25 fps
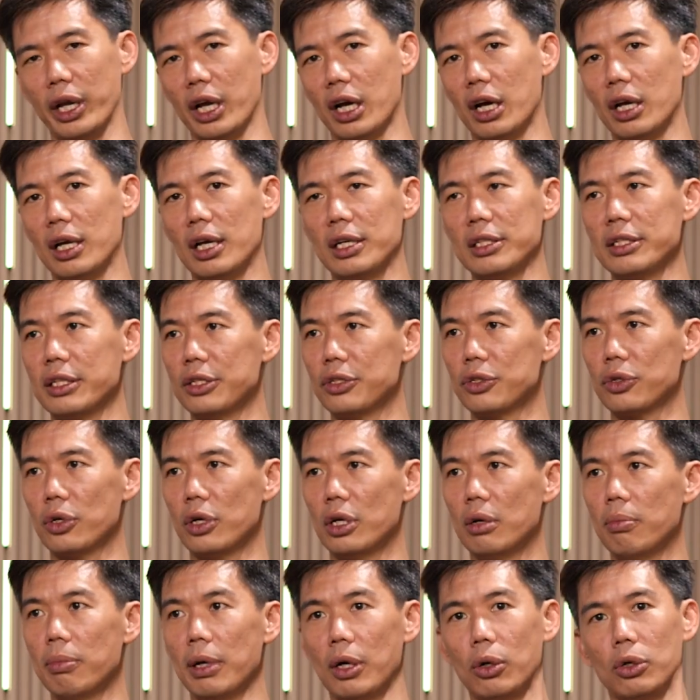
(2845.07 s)
OKRs and
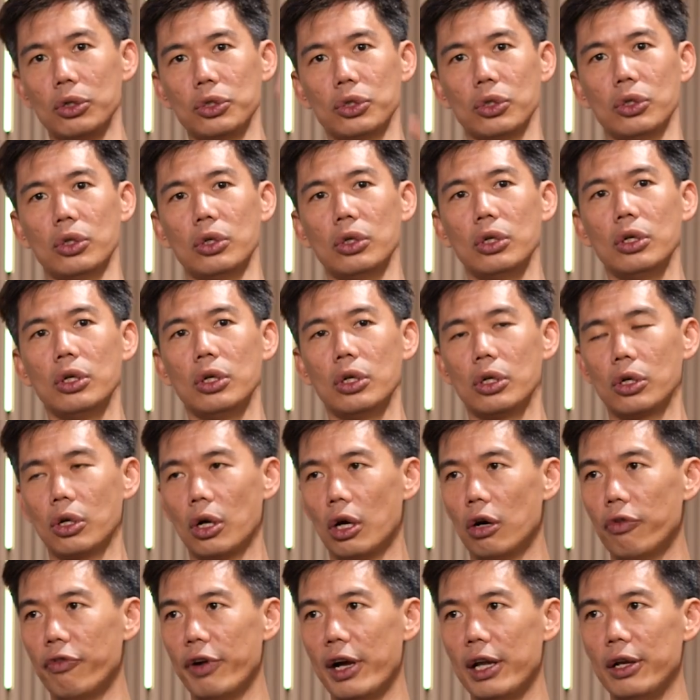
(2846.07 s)
so on, but also
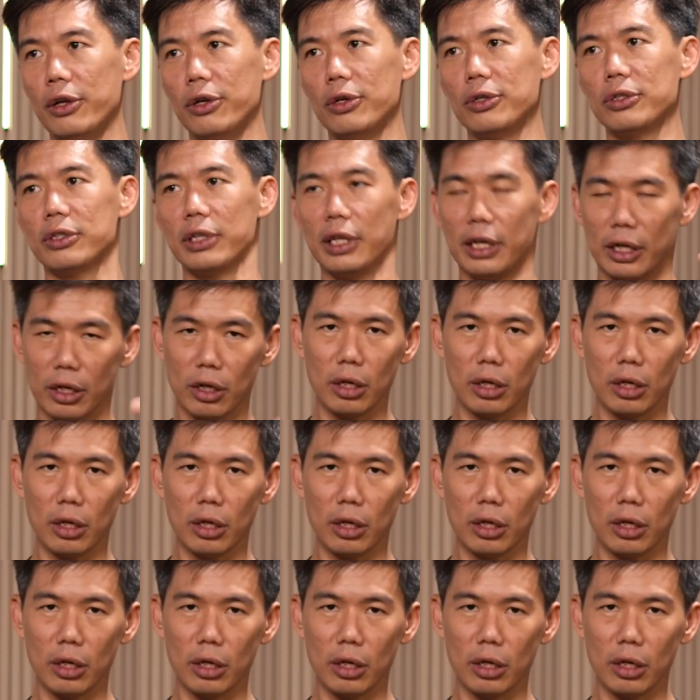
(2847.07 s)
core values.